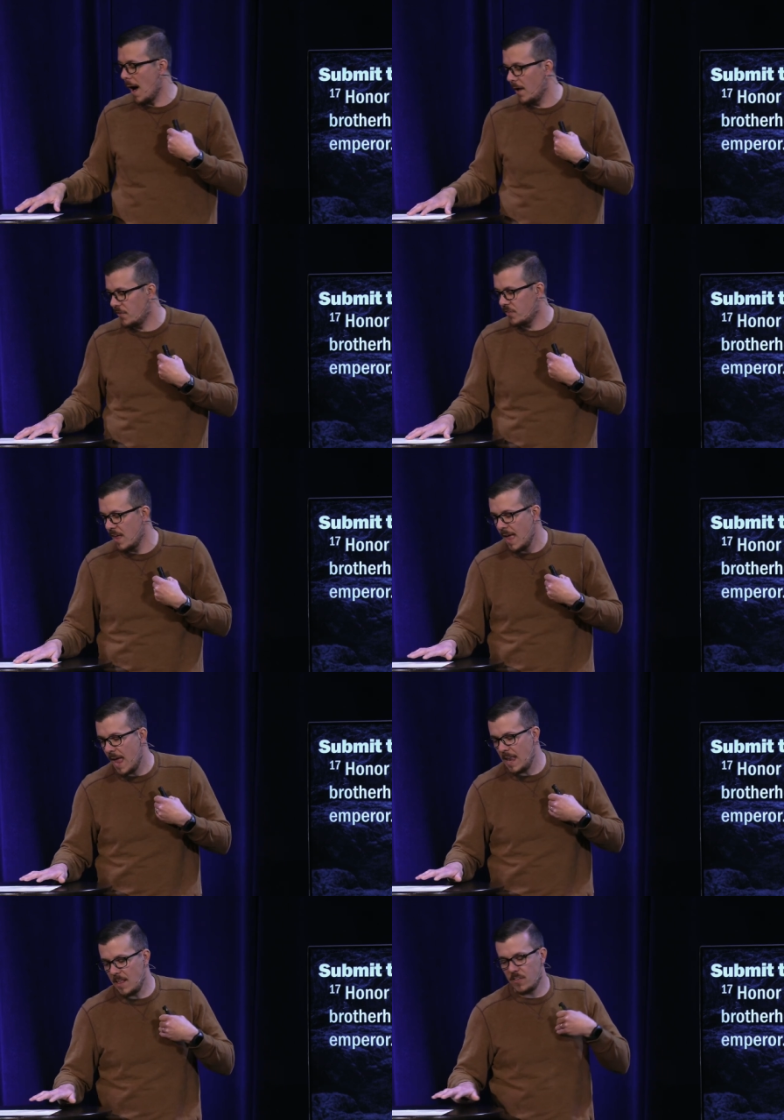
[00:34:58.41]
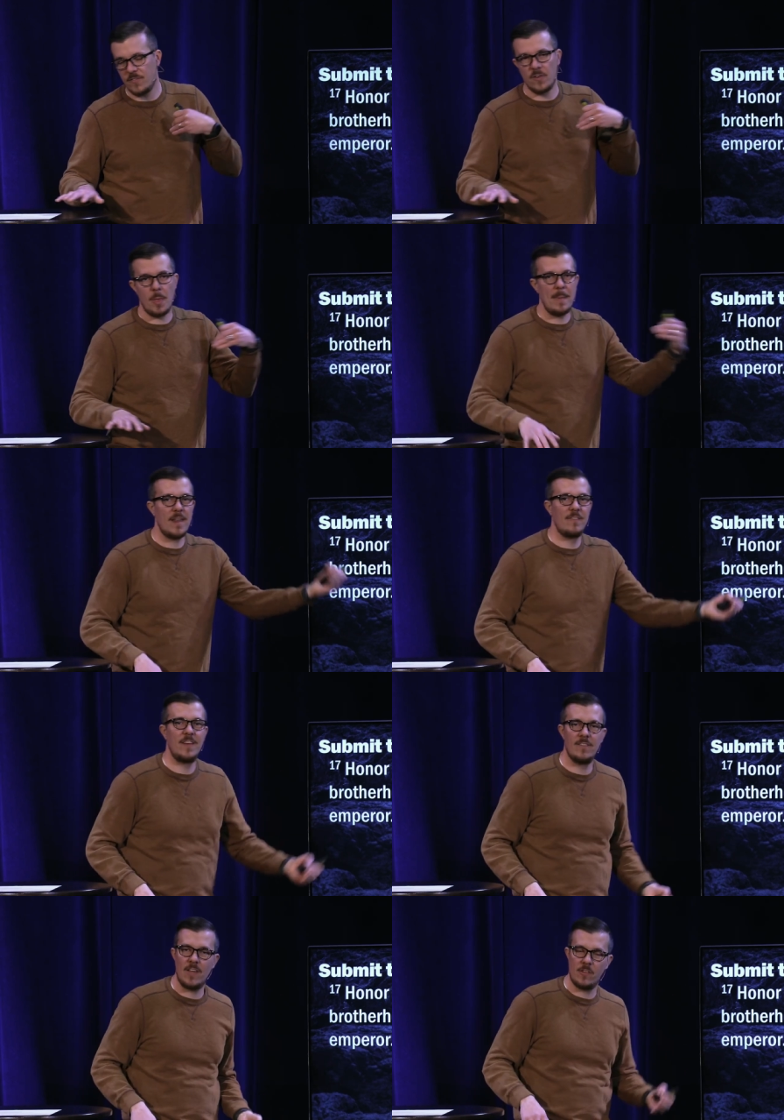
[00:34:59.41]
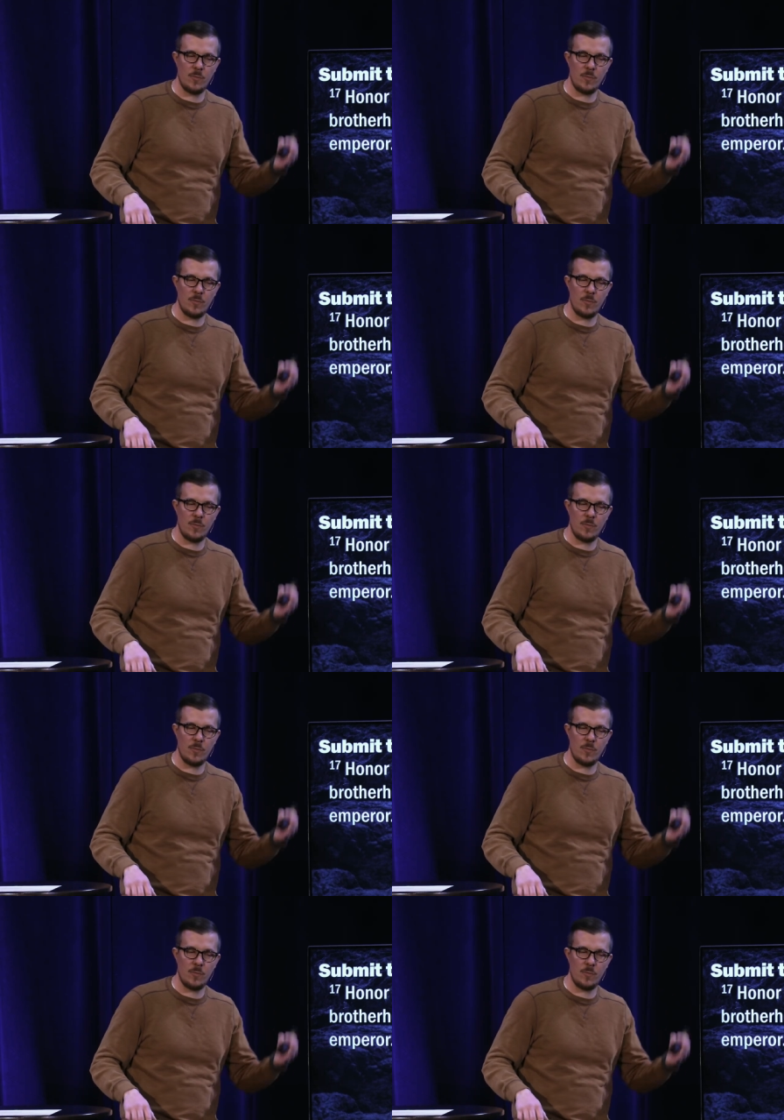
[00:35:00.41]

us, and it's for the benefit of others.